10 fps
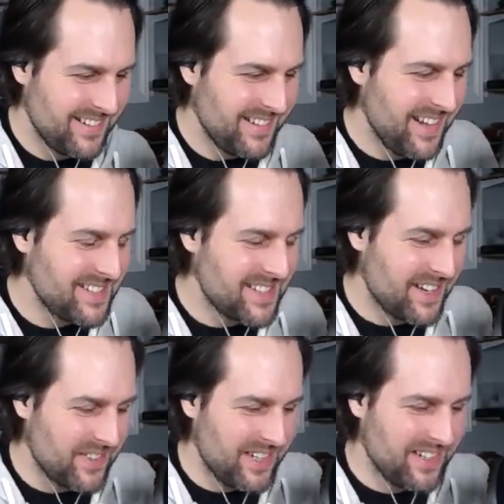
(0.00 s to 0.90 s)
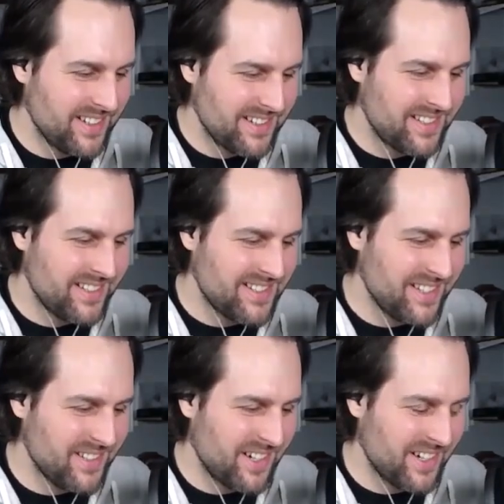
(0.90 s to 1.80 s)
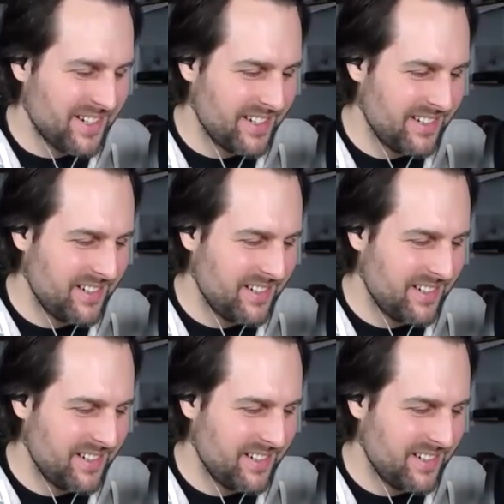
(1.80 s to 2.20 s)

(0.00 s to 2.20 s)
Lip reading: Hey, Stephanie. It's good to see you again.